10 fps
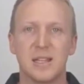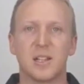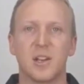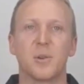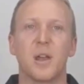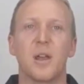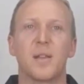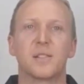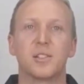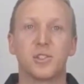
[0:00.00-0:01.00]
So
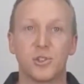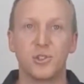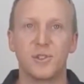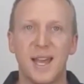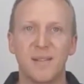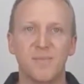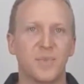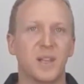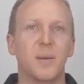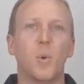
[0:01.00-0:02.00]
to do that,
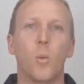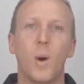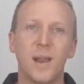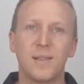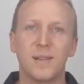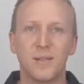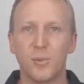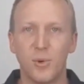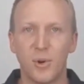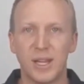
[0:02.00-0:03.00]
the number one thing that
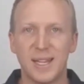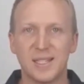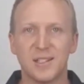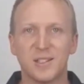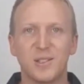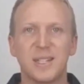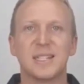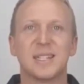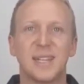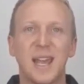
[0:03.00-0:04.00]
your body needs to do
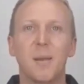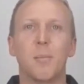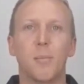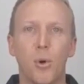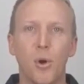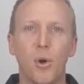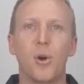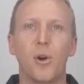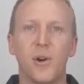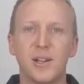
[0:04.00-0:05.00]
is get
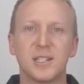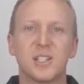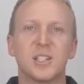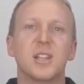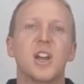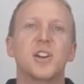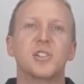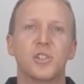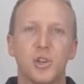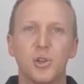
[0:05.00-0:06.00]
more oxygen
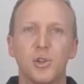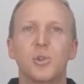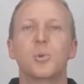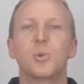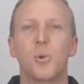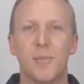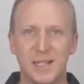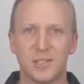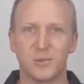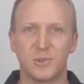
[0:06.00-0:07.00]
to your
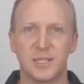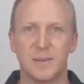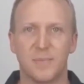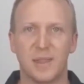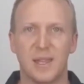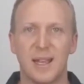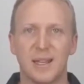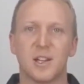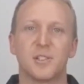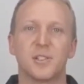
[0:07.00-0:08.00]
muscles.
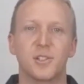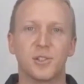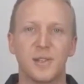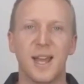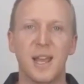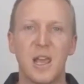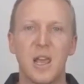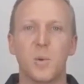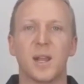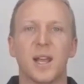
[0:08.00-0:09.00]
And so to do that,
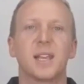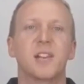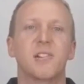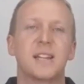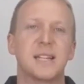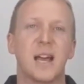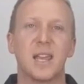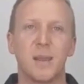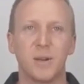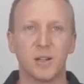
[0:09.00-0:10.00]
we're going to increase our
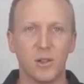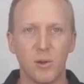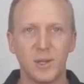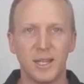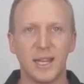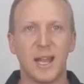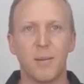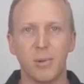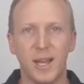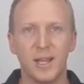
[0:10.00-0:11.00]
hemoglobin in our
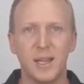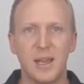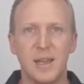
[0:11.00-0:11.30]
blood.